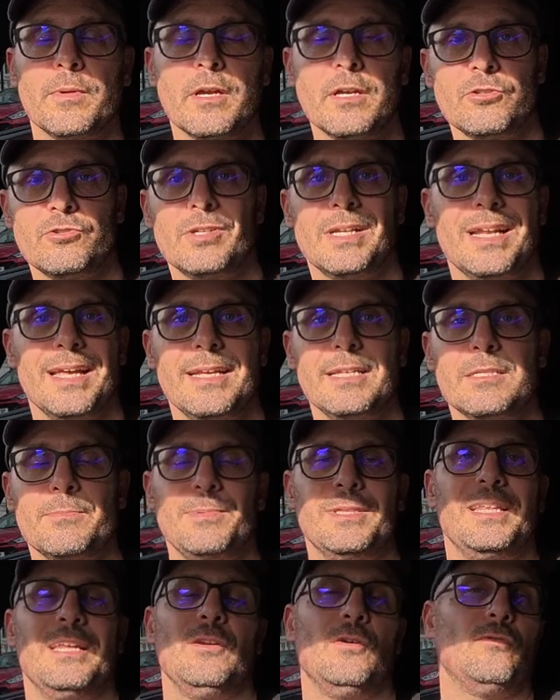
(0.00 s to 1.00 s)
country lanes,
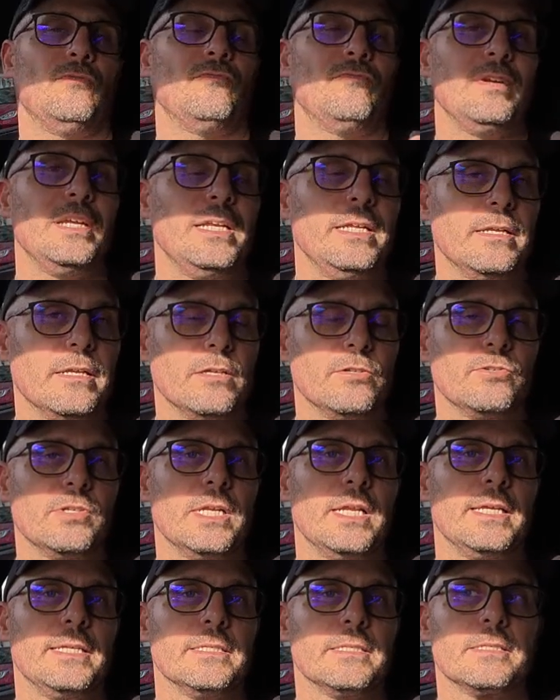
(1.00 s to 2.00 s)
but they're not really
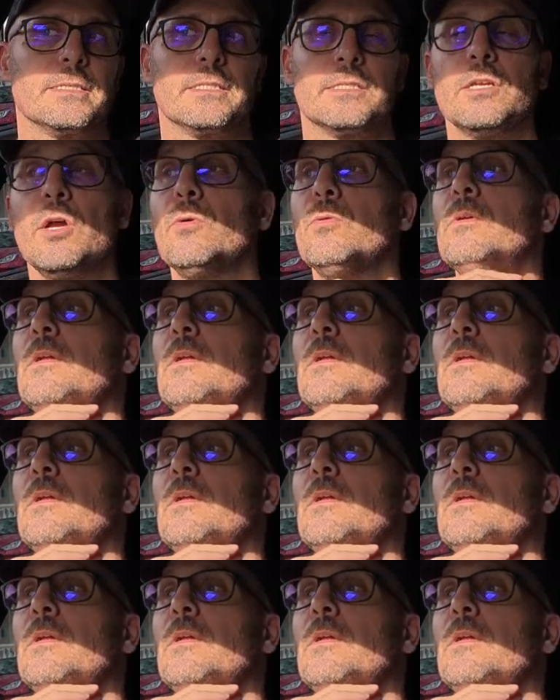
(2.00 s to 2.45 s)
country lanes. So